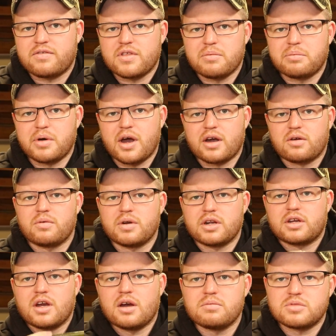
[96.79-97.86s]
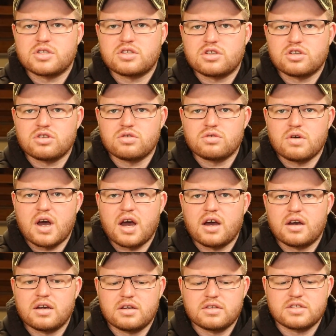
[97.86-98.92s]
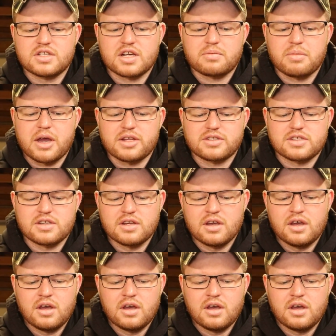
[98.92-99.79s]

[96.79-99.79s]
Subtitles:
for the buck when it comes to stick baits.